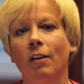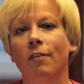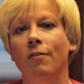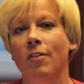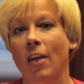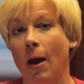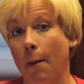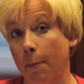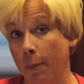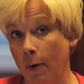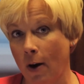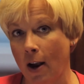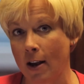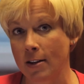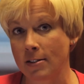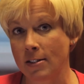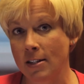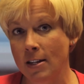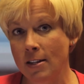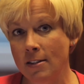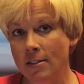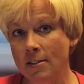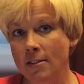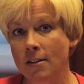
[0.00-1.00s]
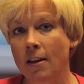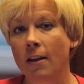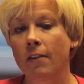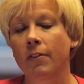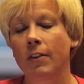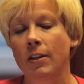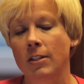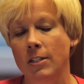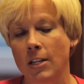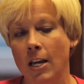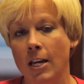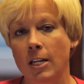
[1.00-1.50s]
of that process
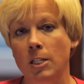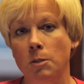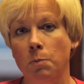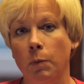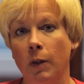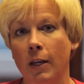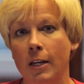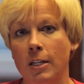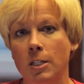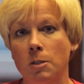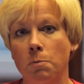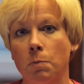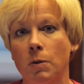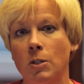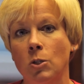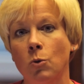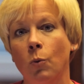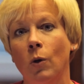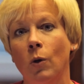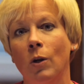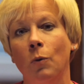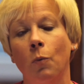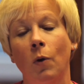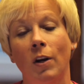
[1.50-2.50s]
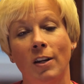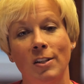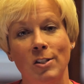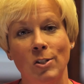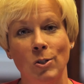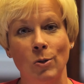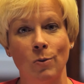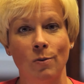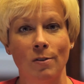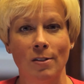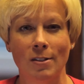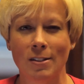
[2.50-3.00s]
that takes place between when a
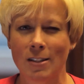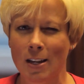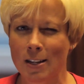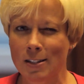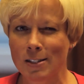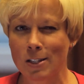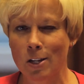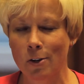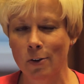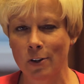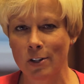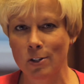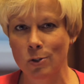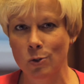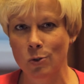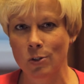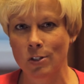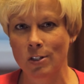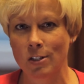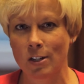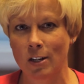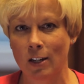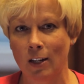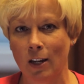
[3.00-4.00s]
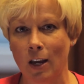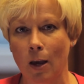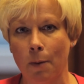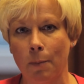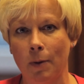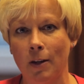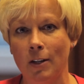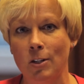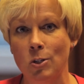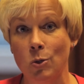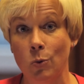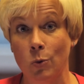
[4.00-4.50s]
student says they're interested in
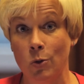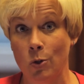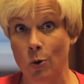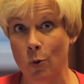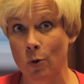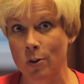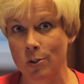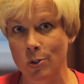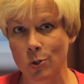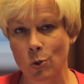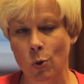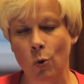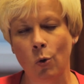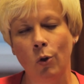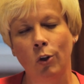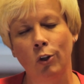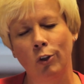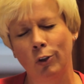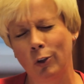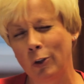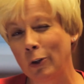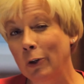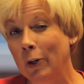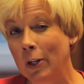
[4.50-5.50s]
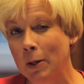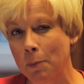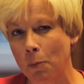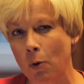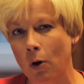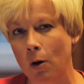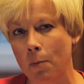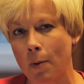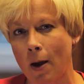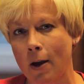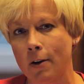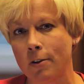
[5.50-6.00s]
coming to your school or learning more
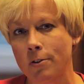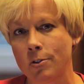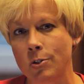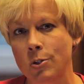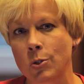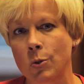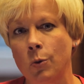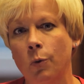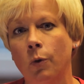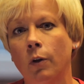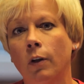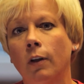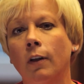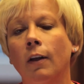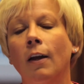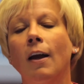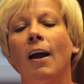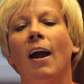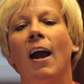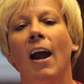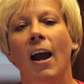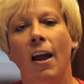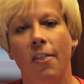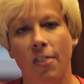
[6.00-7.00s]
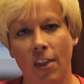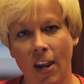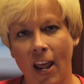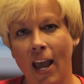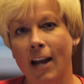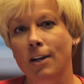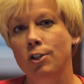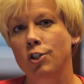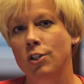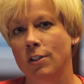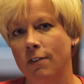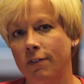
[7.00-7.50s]
about your school and then
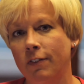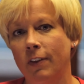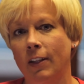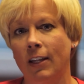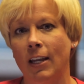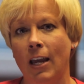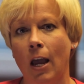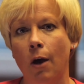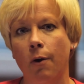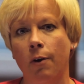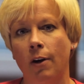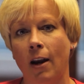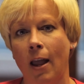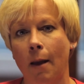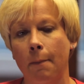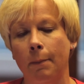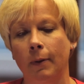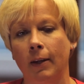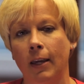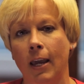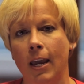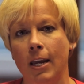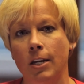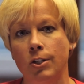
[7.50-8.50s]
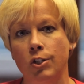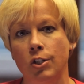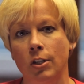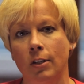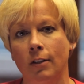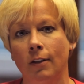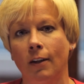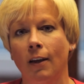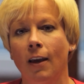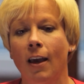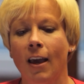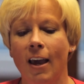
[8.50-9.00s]
actually filling out an application.
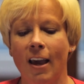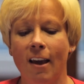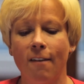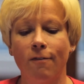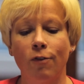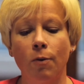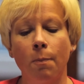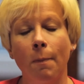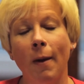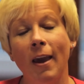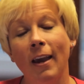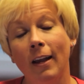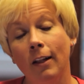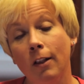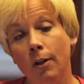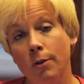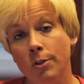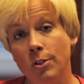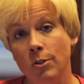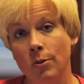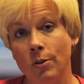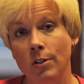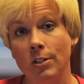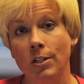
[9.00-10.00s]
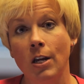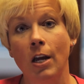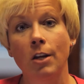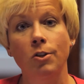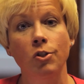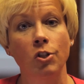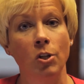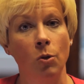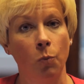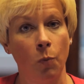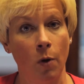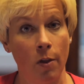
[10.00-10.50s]
If you pay closer
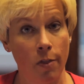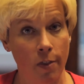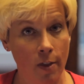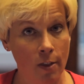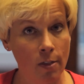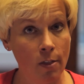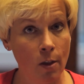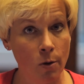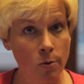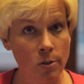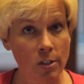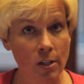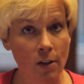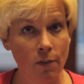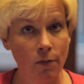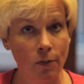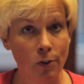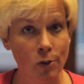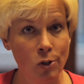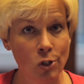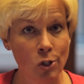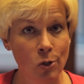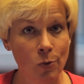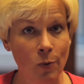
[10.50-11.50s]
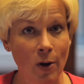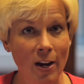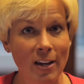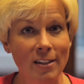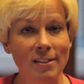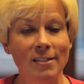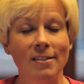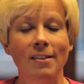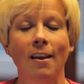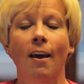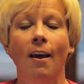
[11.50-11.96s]
attention within those conversion rates